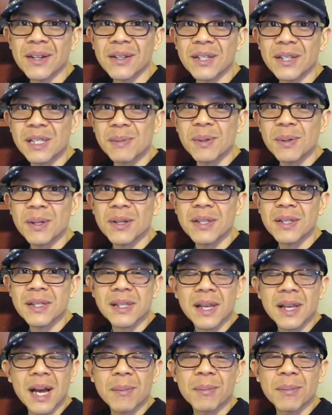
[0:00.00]
just
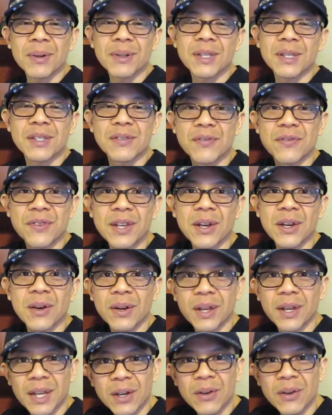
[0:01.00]
because I put this video
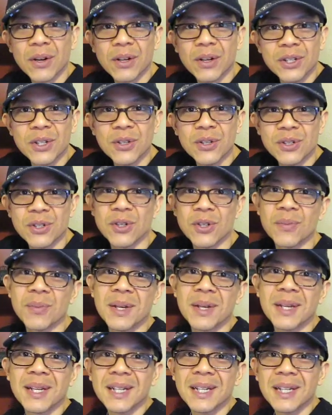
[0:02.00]
here on YouTube,
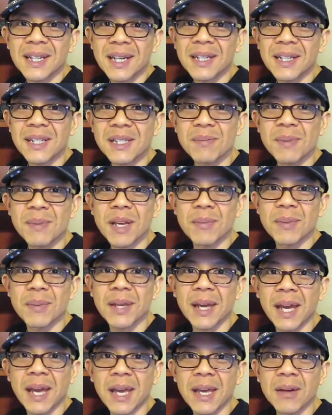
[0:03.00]
it doesn't make
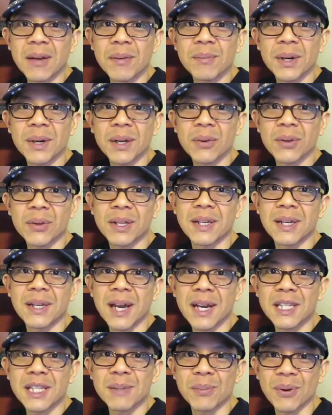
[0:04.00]
me a model kit
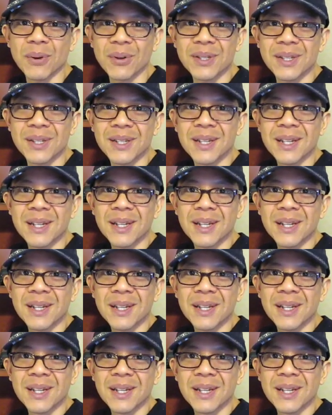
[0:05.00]
expert.